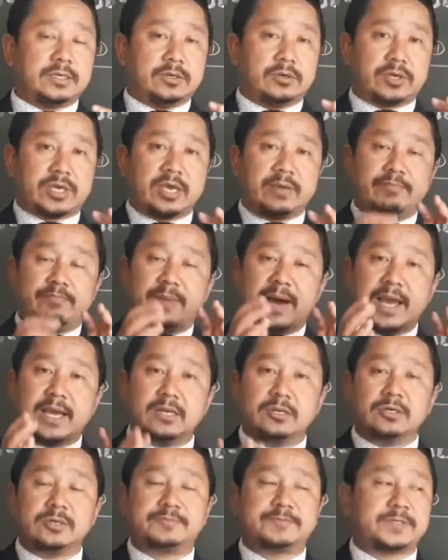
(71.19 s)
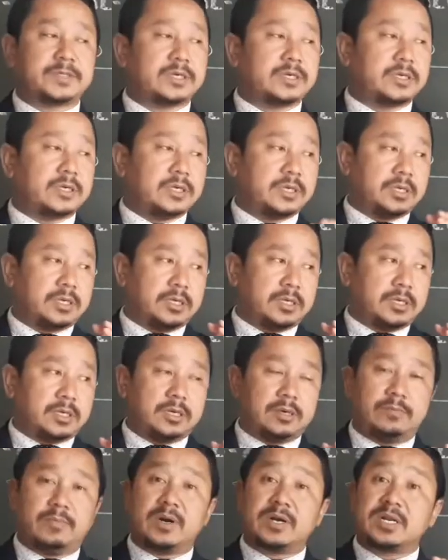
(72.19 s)
Okay, bilobed,
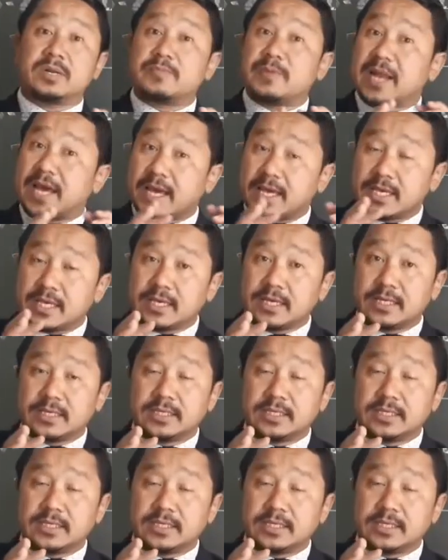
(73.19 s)
a butterfly